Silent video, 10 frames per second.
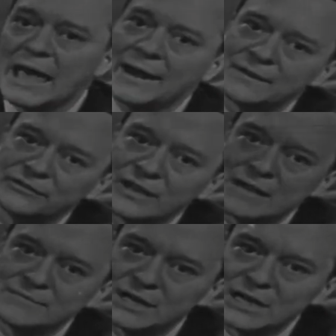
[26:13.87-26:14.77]
and at the
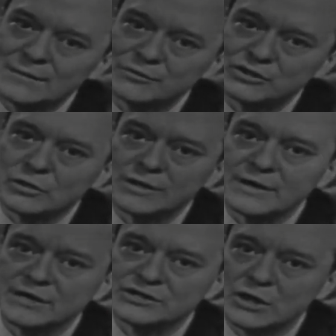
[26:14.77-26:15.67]
same time showing
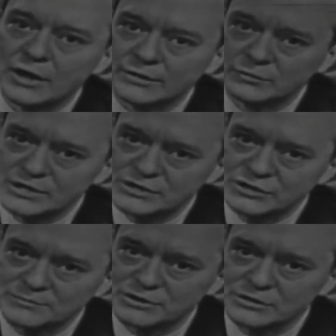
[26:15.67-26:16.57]
that it started with the
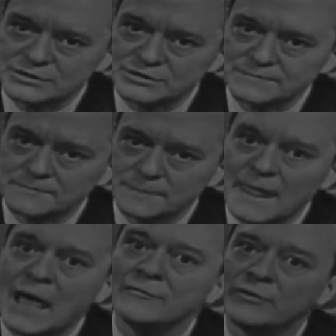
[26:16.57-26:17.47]
Egyptians,
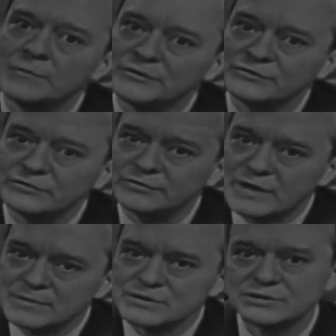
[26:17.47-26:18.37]
and from this
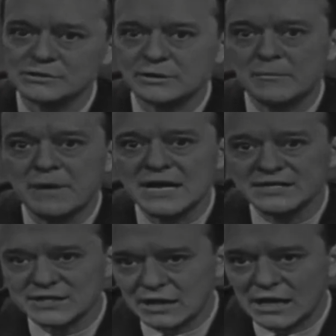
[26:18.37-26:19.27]
famous and
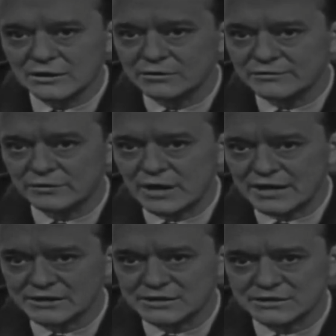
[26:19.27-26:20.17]
amazing hieroglyphic
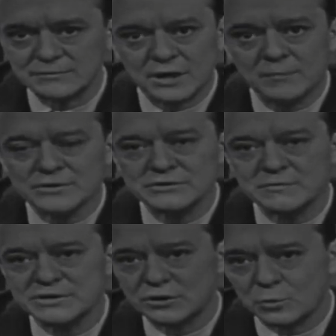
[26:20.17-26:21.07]
writing system,
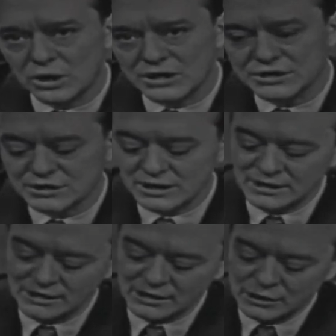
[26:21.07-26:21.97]
cumbersome as it was,
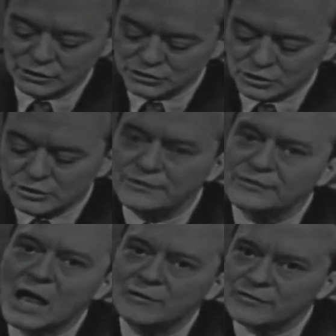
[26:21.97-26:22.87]
to show you that
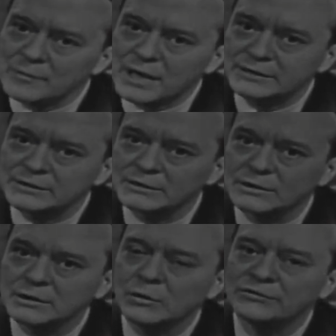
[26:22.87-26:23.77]
the alphabet
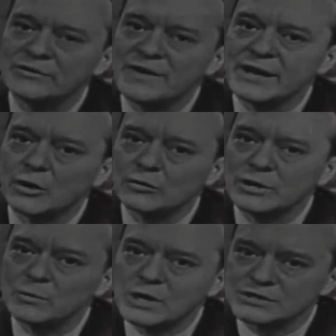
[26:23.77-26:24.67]
was invented
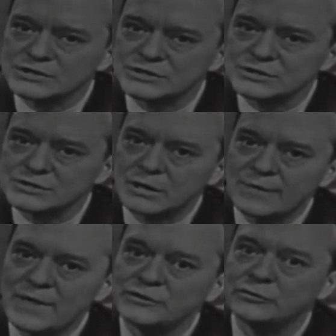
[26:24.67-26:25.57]
only once,
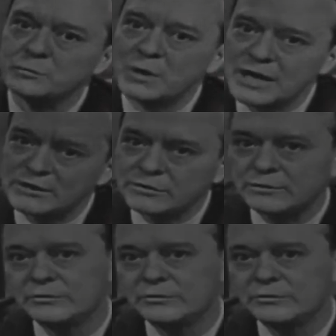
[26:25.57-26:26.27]
and then spread